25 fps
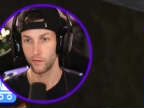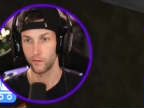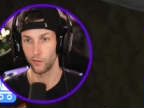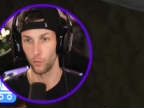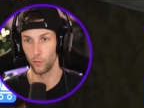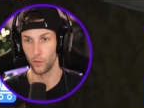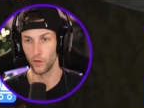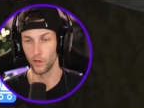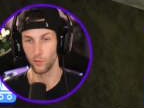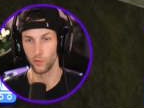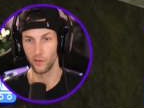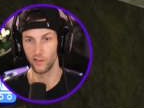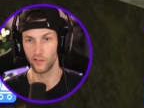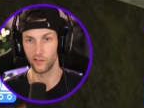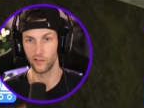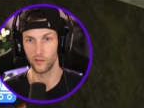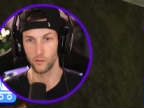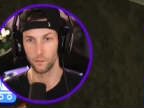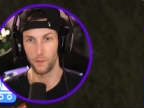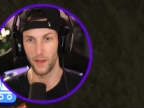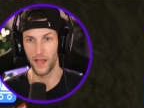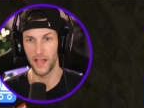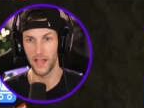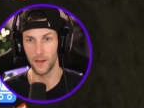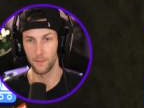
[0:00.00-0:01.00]
So when we
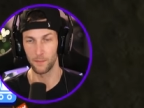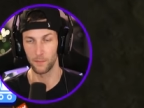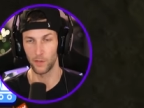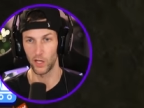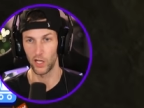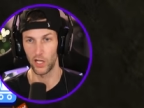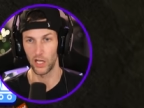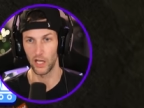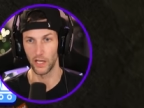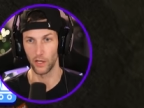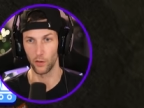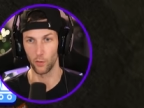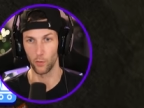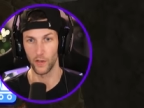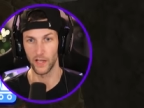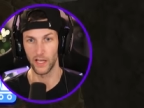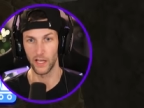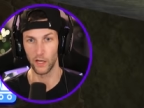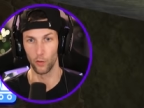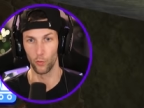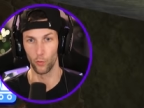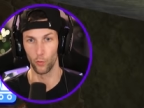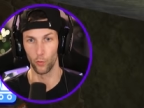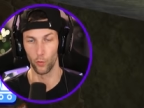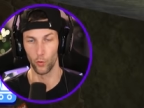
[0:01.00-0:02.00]
spam click, we
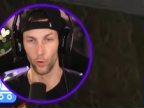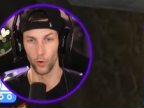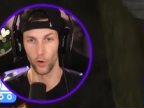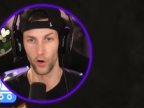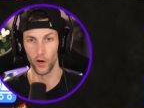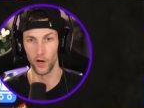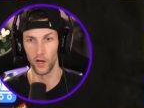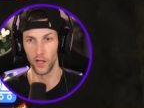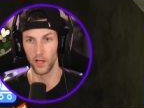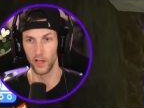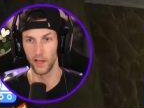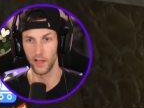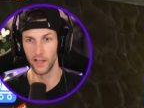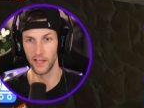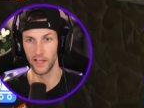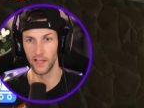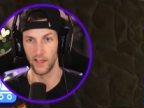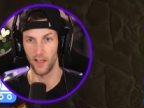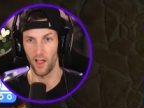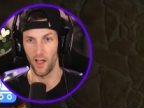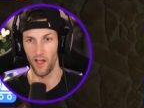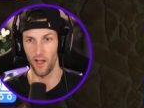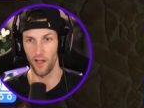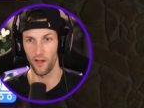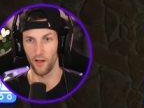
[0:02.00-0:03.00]
get
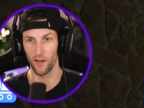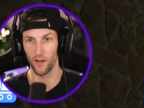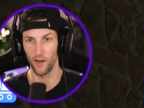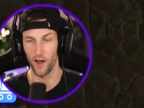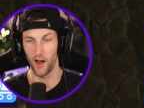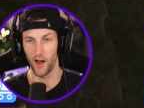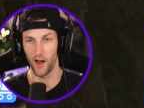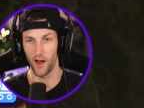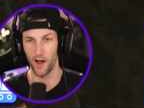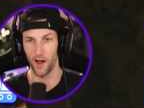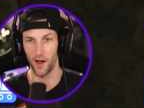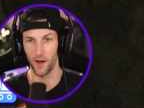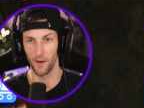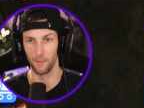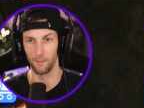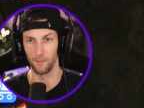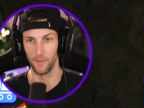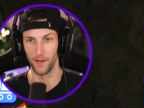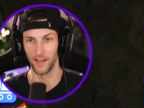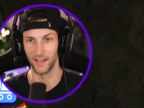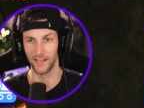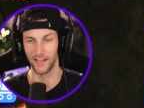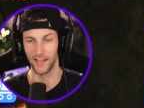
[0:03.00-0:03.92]
really um,